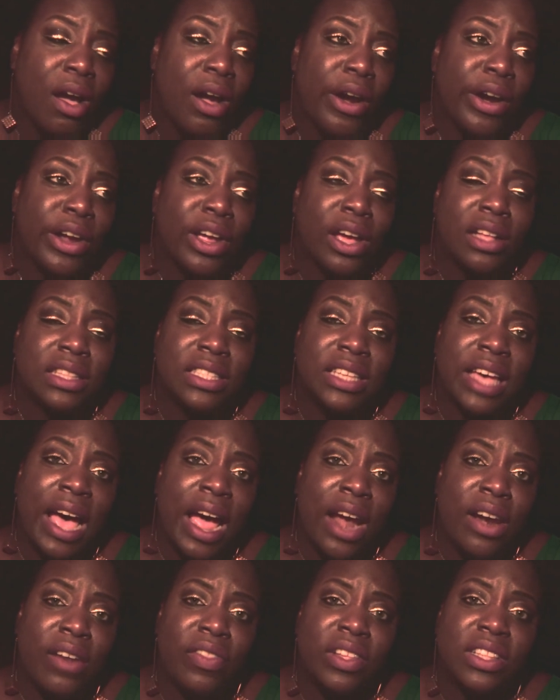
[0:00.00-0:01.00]
Are y'all
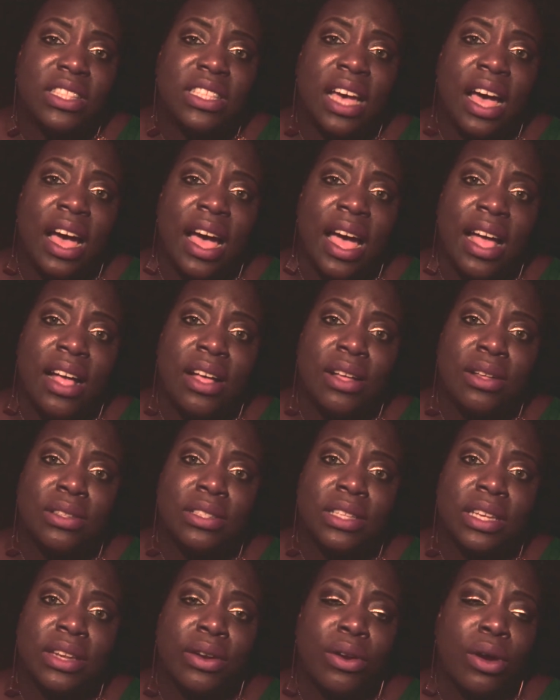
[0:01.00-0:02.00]
tired of the
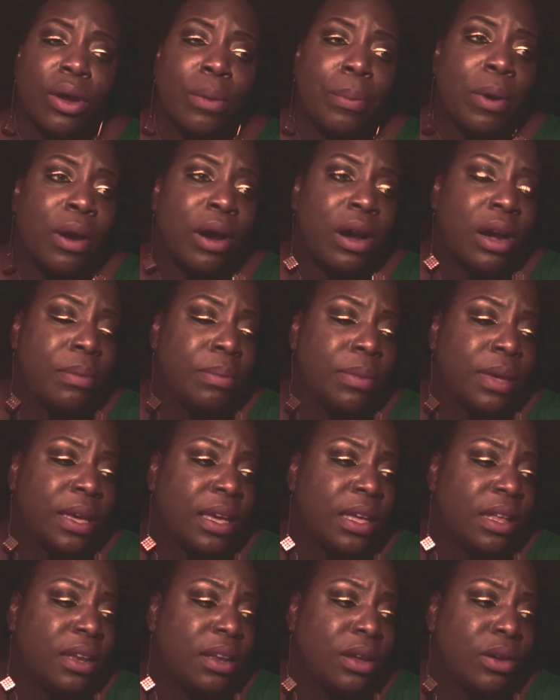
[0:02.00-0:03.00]
tiles in her
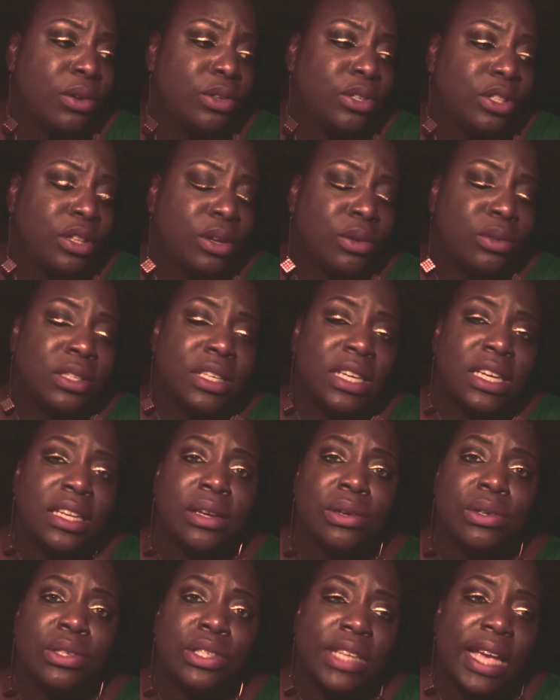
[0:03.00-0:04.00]
apartment? No tea,
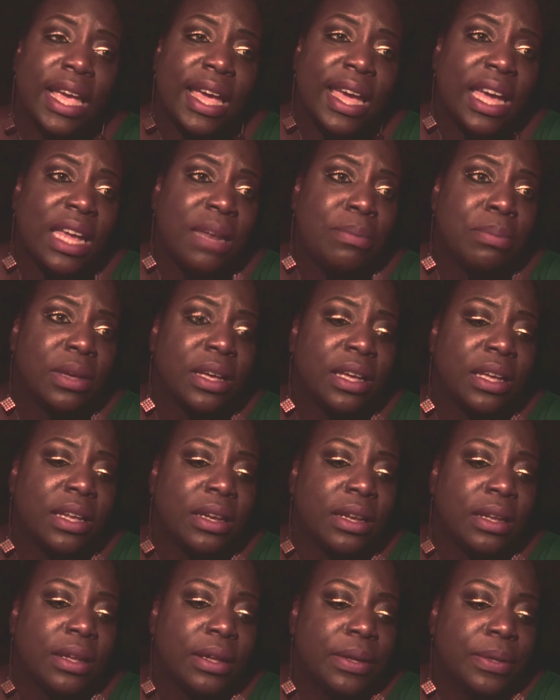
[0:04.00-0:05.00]
no shade, but
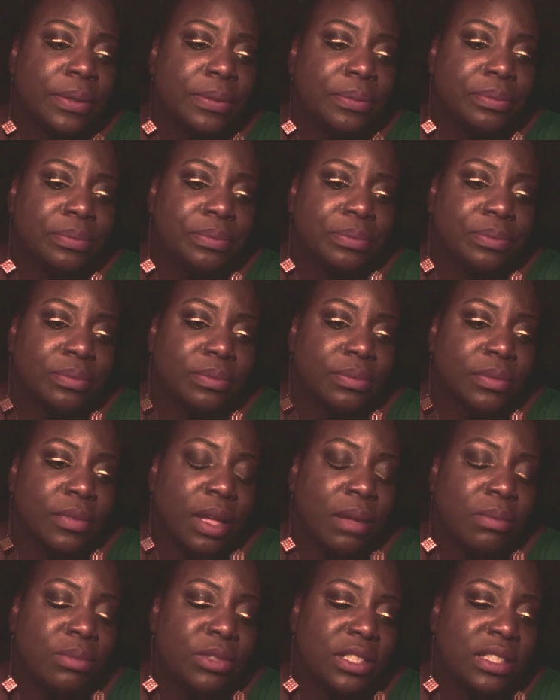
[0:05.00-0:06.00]

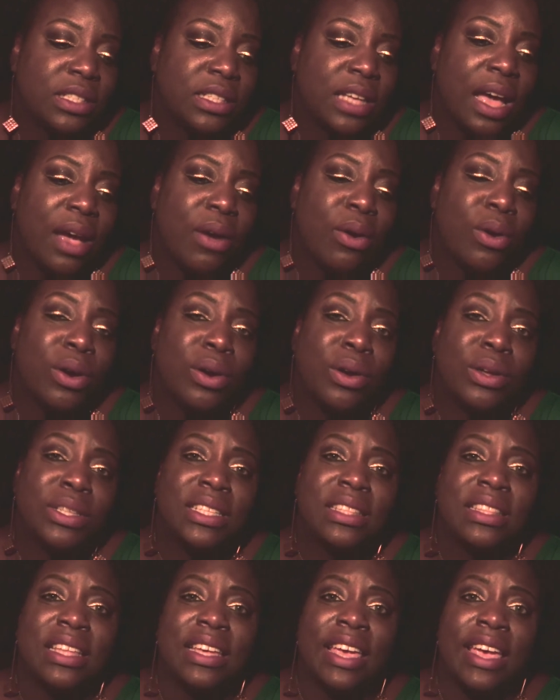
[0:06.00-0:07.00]
I'm just tired. Or
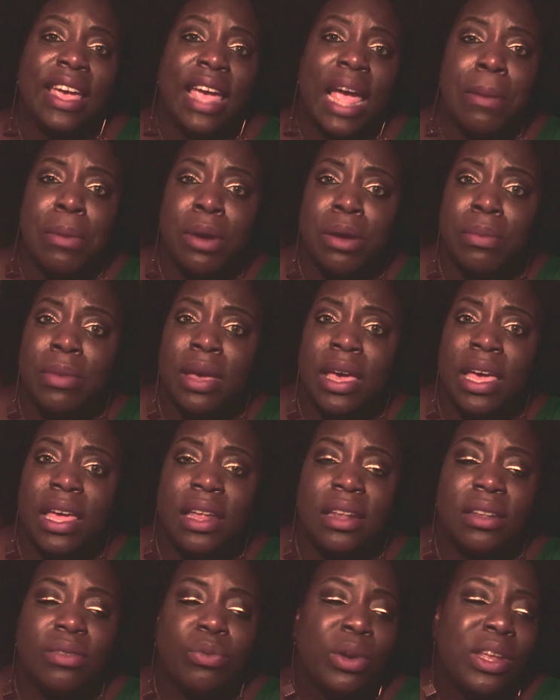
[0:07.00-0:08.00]
is it the
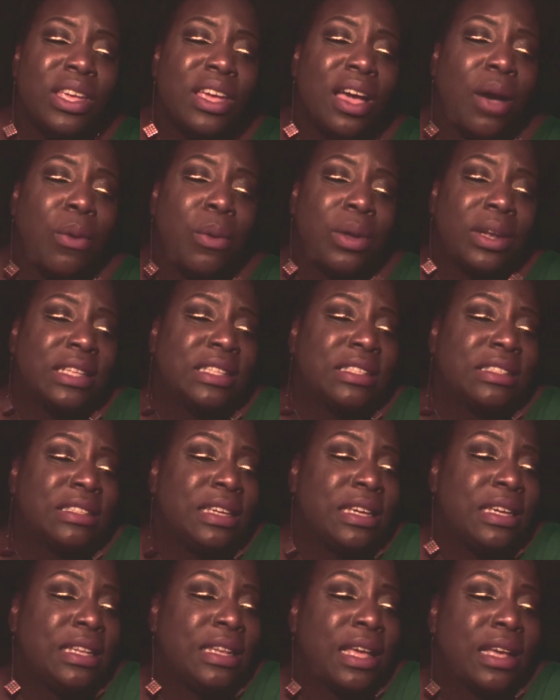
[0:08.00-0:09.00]
cameraman? What do y'all want to
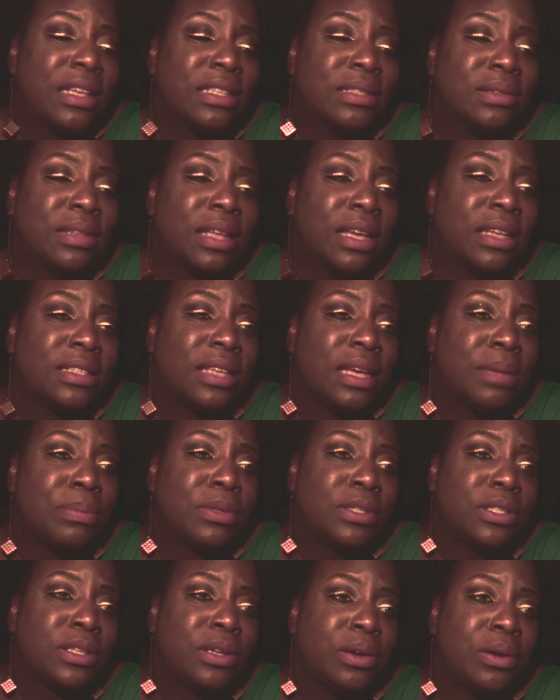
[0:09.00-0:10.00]
see next
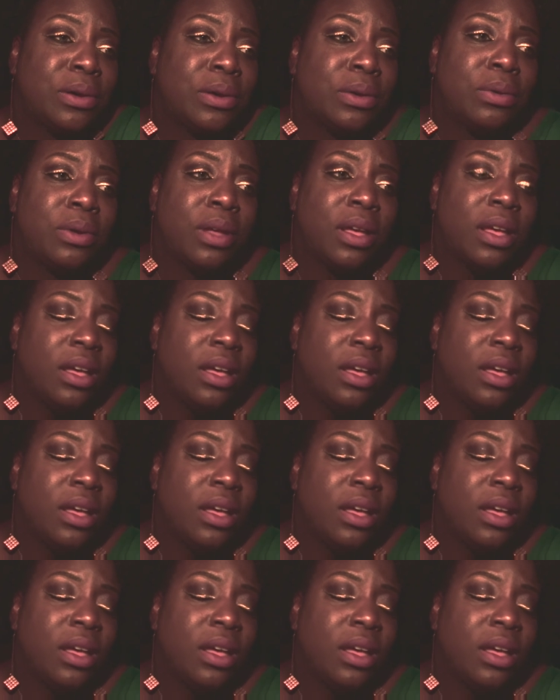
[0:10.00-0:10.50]
episode?